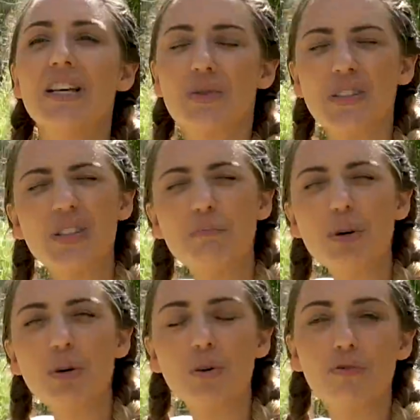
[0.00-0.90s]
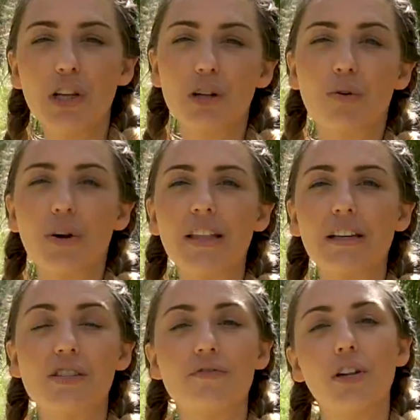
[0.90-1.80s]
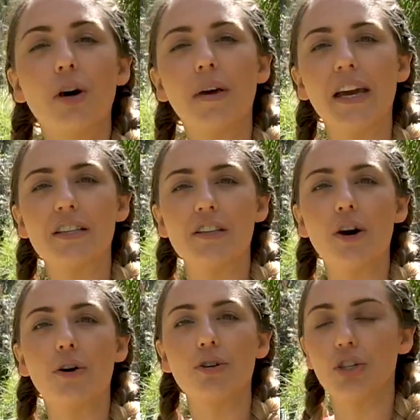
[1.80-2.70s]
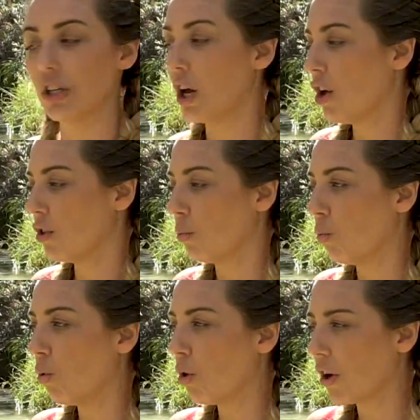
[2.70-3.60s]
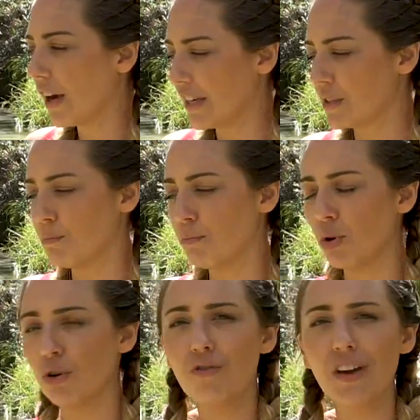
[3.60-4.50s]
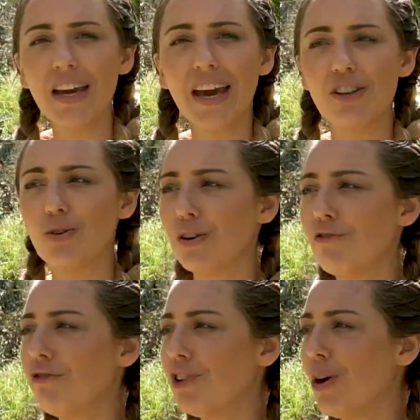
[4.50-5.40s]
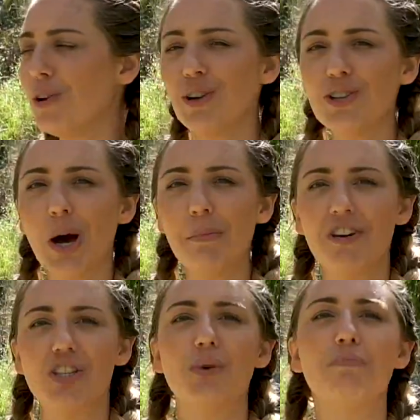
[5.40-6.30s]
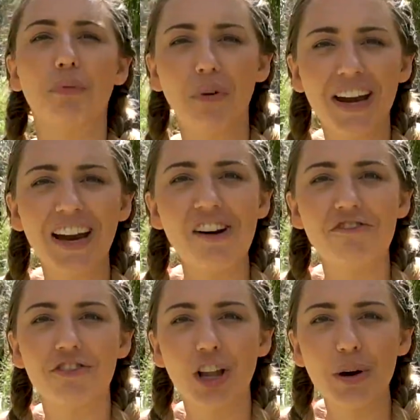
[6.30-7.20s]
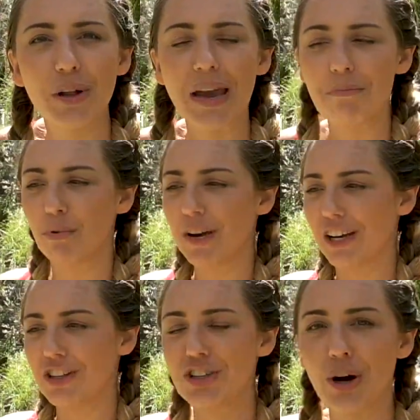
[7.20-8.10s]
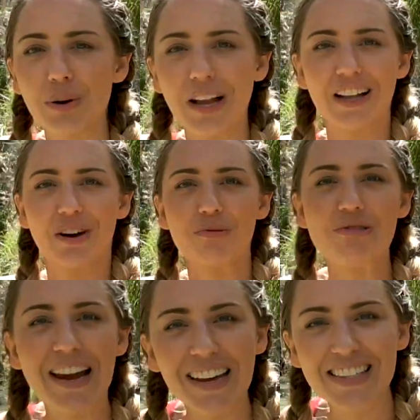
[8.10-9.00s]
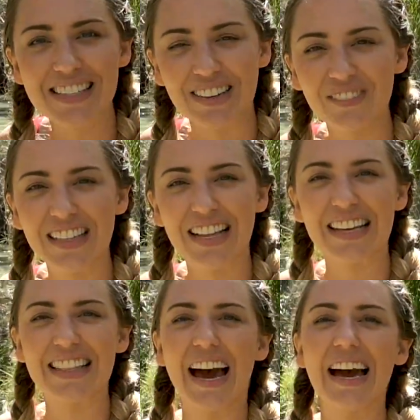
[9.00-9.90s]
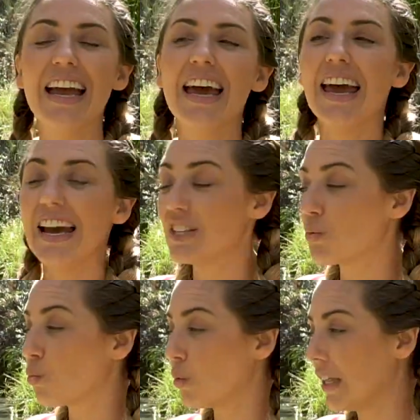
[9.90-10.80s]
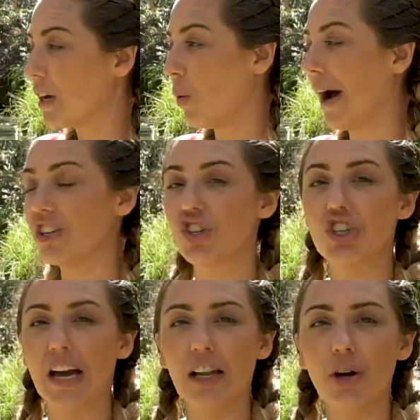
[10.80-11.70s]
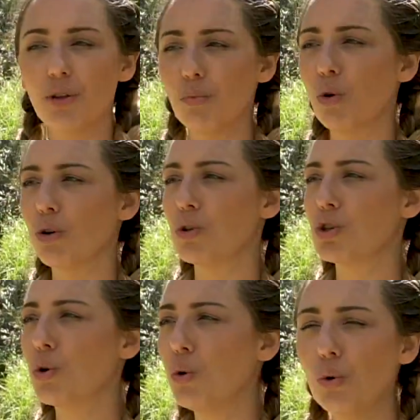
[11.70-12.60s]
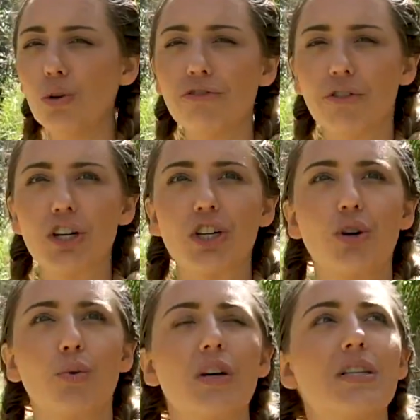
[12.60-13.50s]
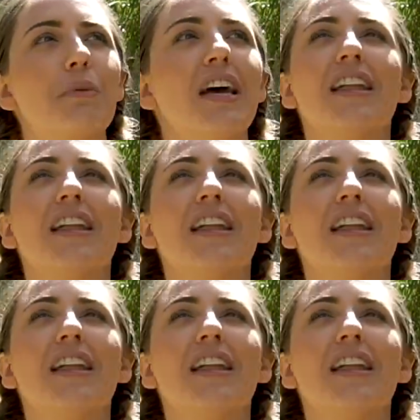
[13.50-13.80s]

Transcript: So it's this beautiful little creek that is flowing out to the ocean. The water is moving and you can float on top of it. So bring a floaty, bring a donut, a ring, something like that. It's really quite shallow. The water is cool, fresh and crisp.